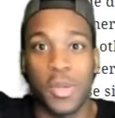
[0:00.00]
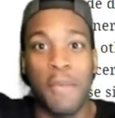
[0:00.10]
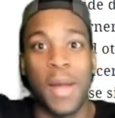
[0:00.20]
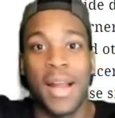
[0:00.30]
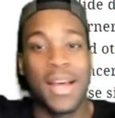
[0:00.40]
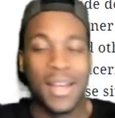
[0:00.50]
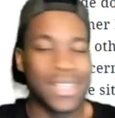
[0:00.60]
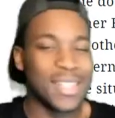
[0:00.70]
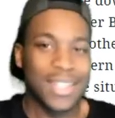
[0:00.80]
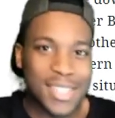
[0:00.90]
Everybody,
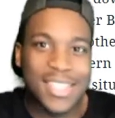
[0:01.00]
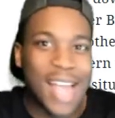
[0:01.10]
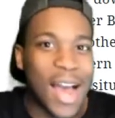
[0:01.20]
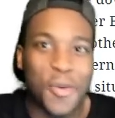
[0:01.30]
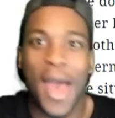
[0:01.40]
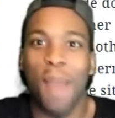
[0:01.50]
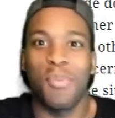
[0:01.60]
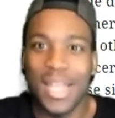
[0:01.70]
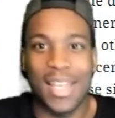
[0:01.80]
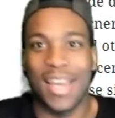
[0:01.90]
it, it's just not gonna
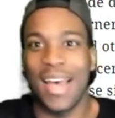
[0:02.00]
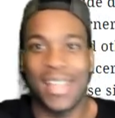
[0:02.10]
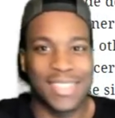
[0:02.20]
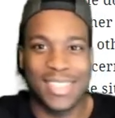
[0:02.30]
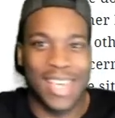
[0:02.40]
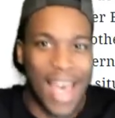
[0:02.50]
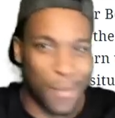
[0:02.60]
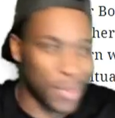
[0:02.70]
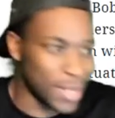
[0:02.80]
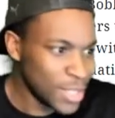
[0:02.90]
happen like that, guys. It can't
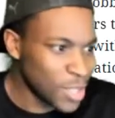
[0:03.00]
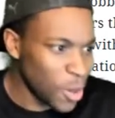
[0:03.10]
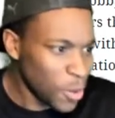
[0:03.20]
happen. So